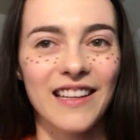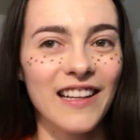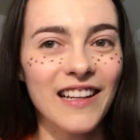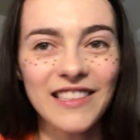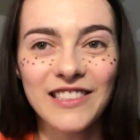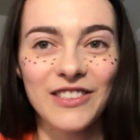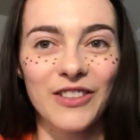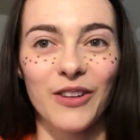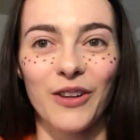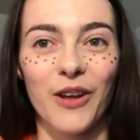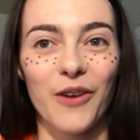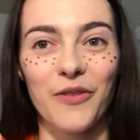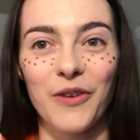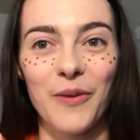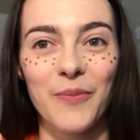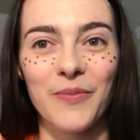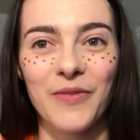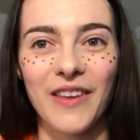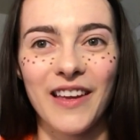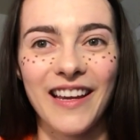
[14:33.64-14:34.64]
I still love
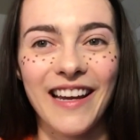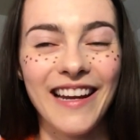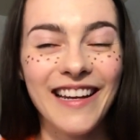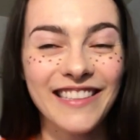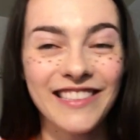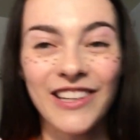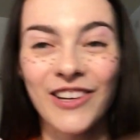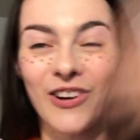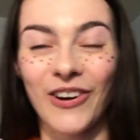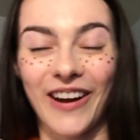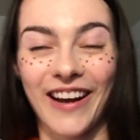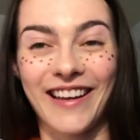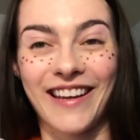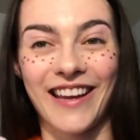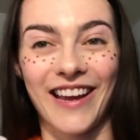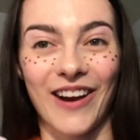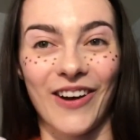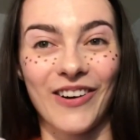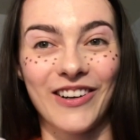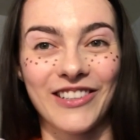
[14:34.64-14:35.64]
him. He's a great
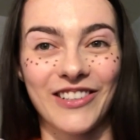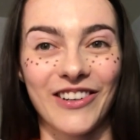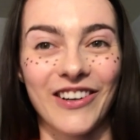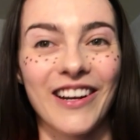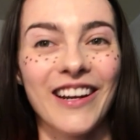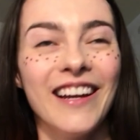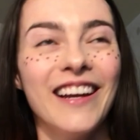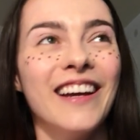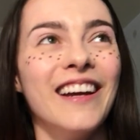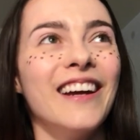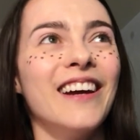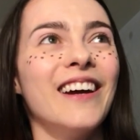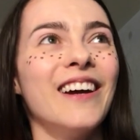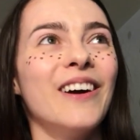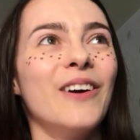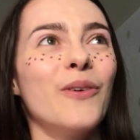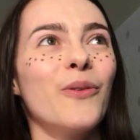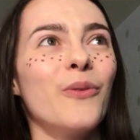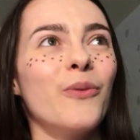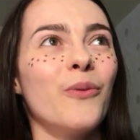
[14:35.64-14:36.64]
character.
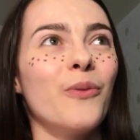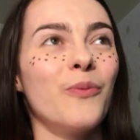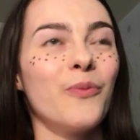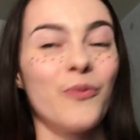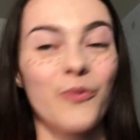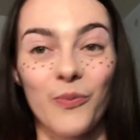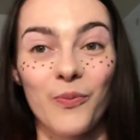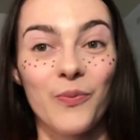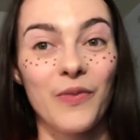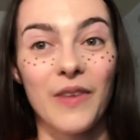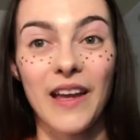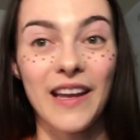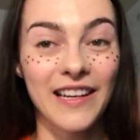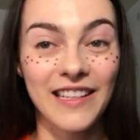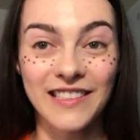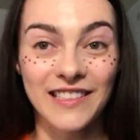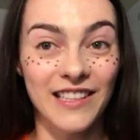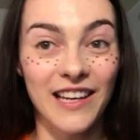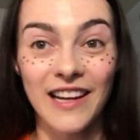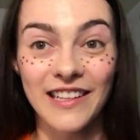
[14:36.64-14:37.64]
And
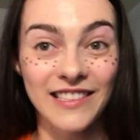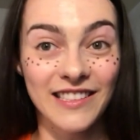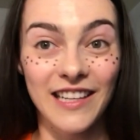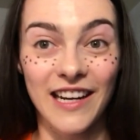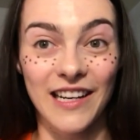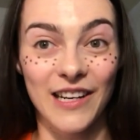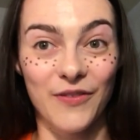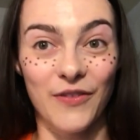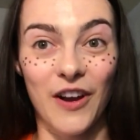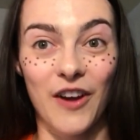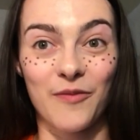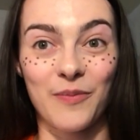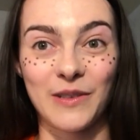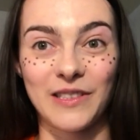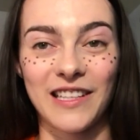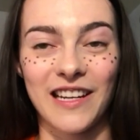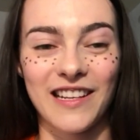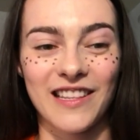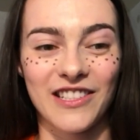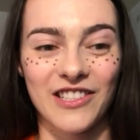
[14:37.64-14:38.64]
he's
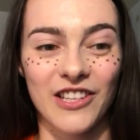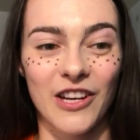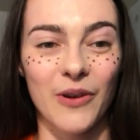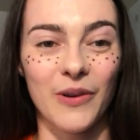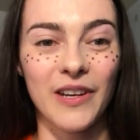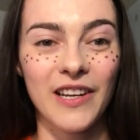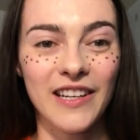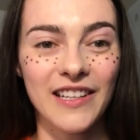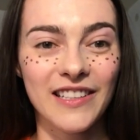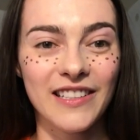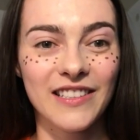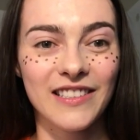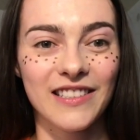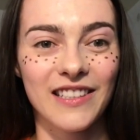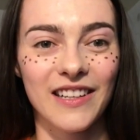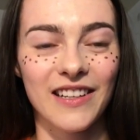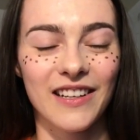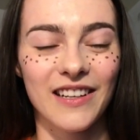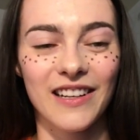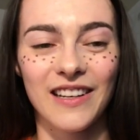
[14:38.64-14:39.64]
95% of the show. He is...
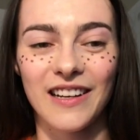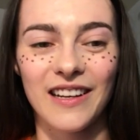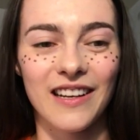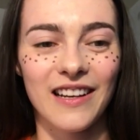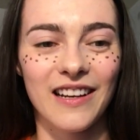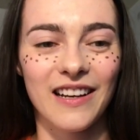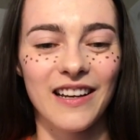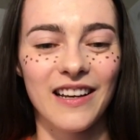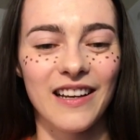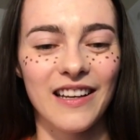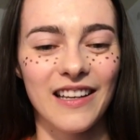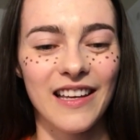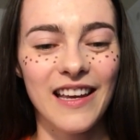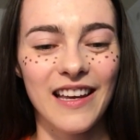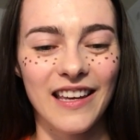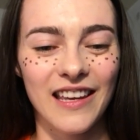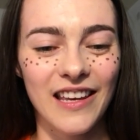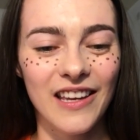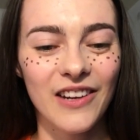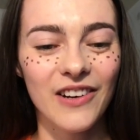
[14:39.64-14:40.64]
yeah,
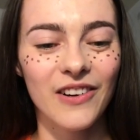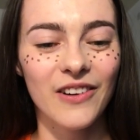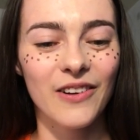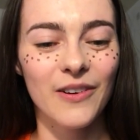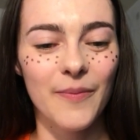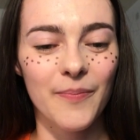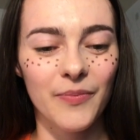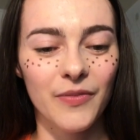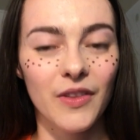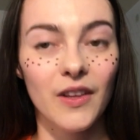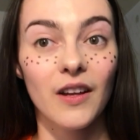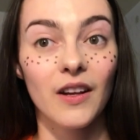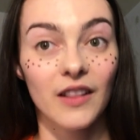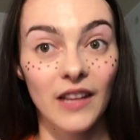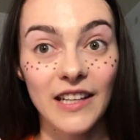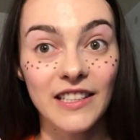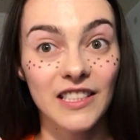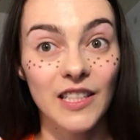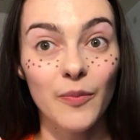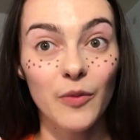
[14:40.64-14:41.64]
here,
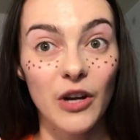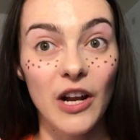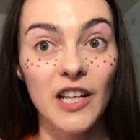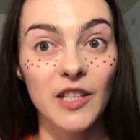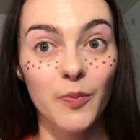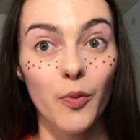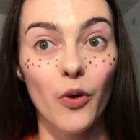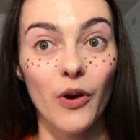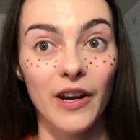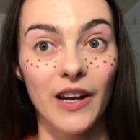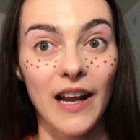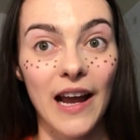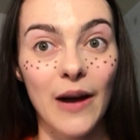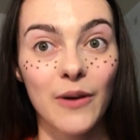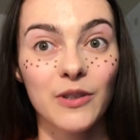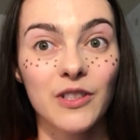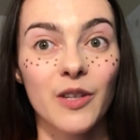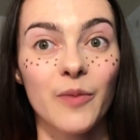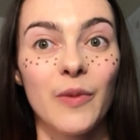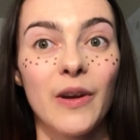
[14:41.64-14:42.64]
like someone has pointed
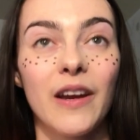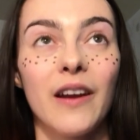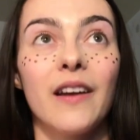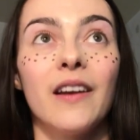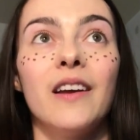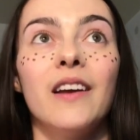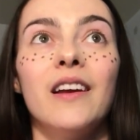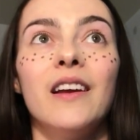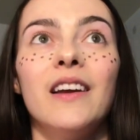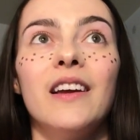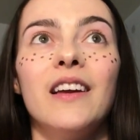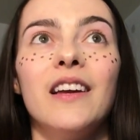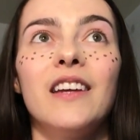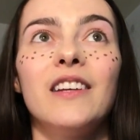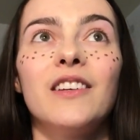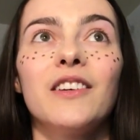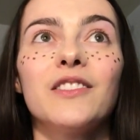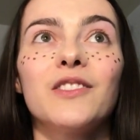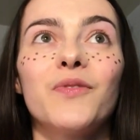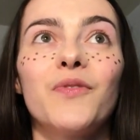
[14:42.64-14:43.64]
out to me,
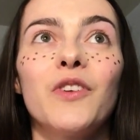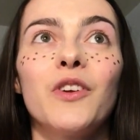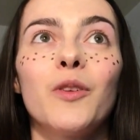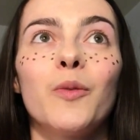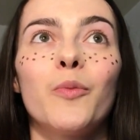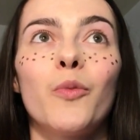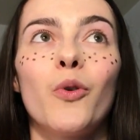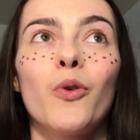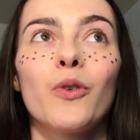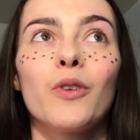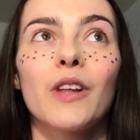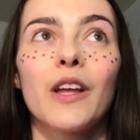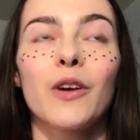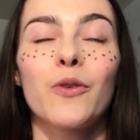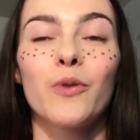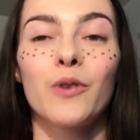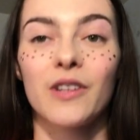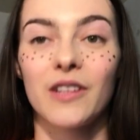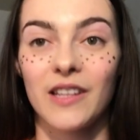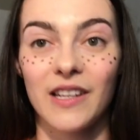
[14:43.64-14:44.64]
he does feel more like
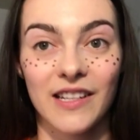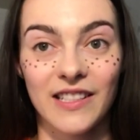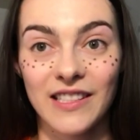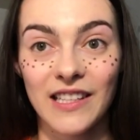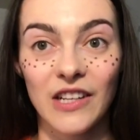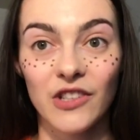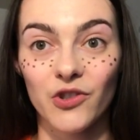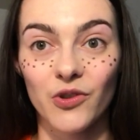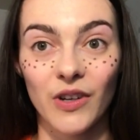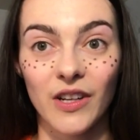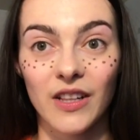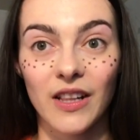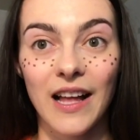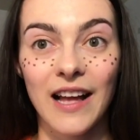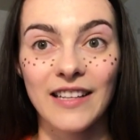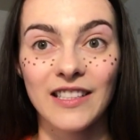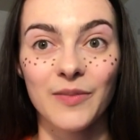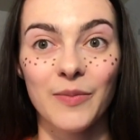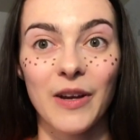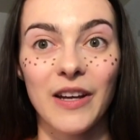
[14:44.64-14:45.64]
one of the eccentric
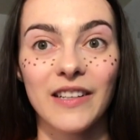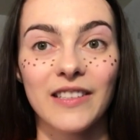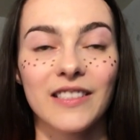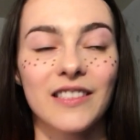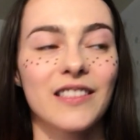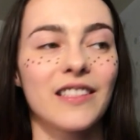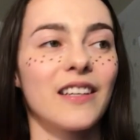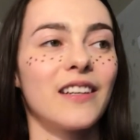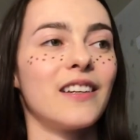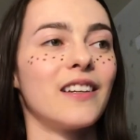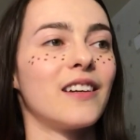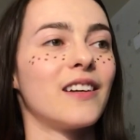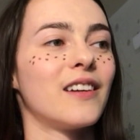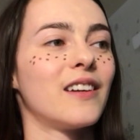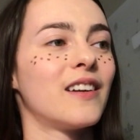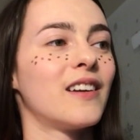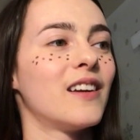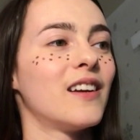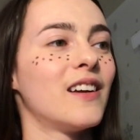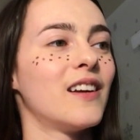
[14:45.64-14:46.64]
classmates.
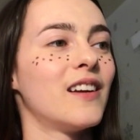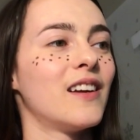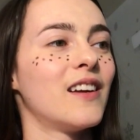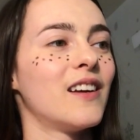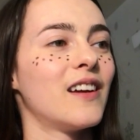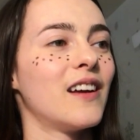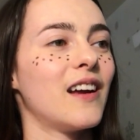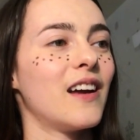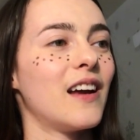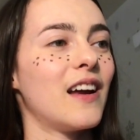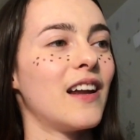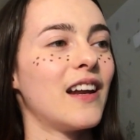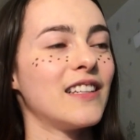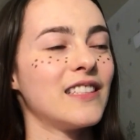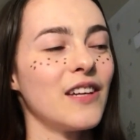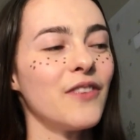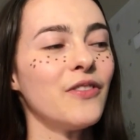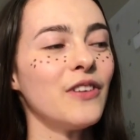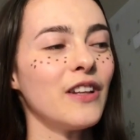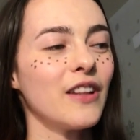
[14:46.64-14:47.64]
And I
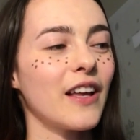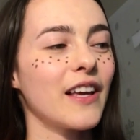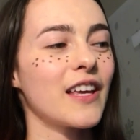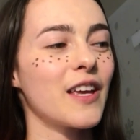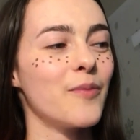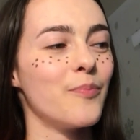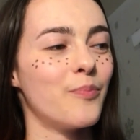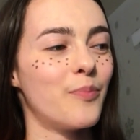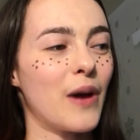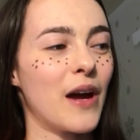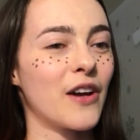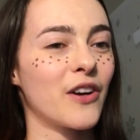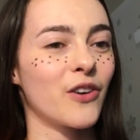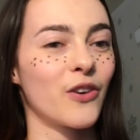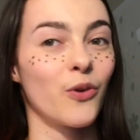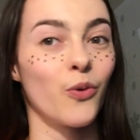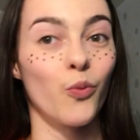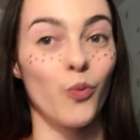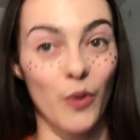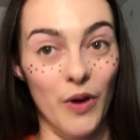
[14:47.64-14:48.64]
definitely like him
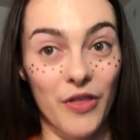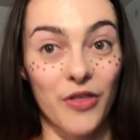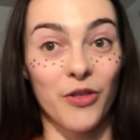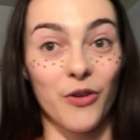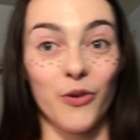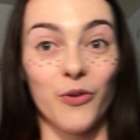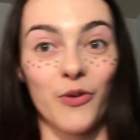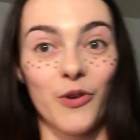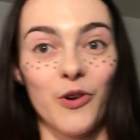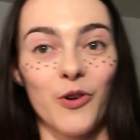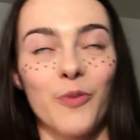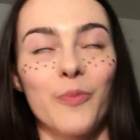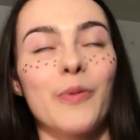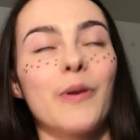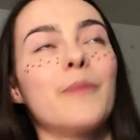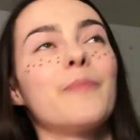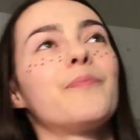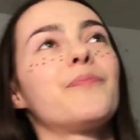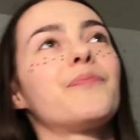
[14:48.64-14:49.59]
better with the group.